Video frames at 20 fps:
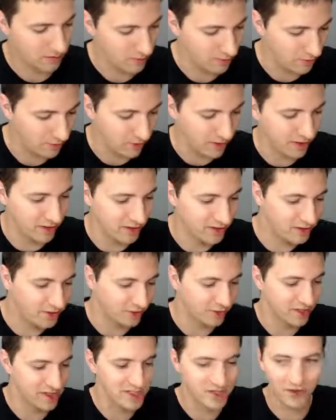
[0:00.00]
Oh, I need
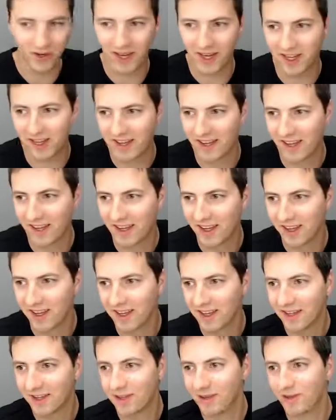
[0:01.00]
to disconnect
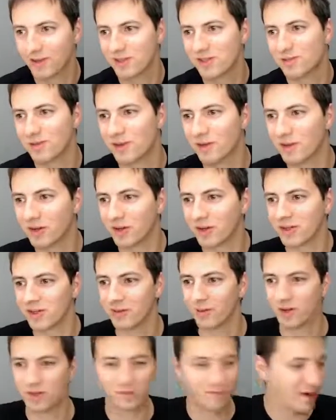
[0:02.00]
the USB because
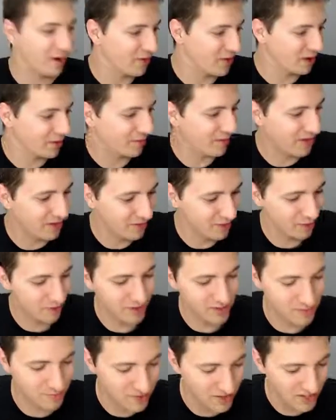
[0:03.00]
it was powered by
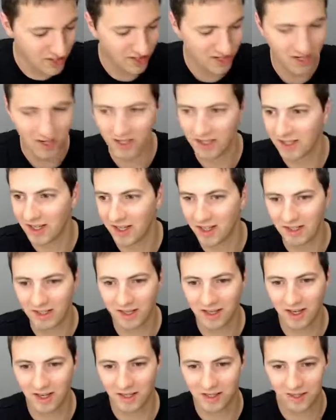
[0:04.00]
USB.
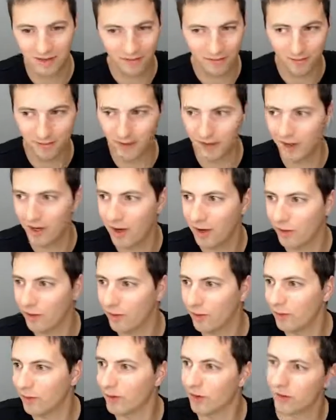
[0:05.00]
But
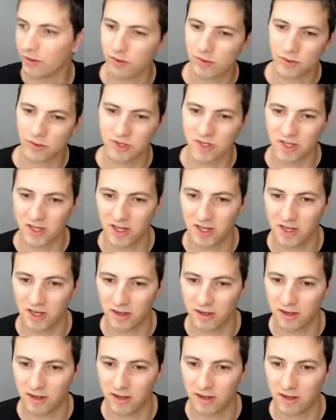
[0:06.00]
now you should see
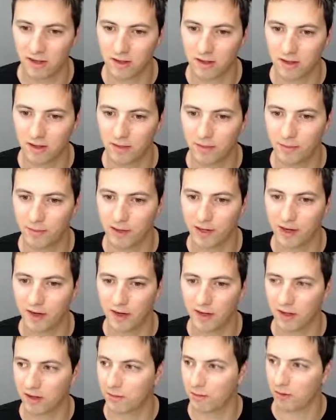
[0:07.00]
the
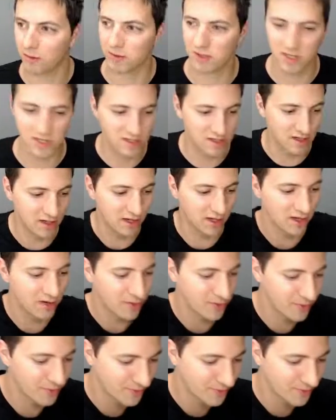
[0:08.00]
pairing process in here.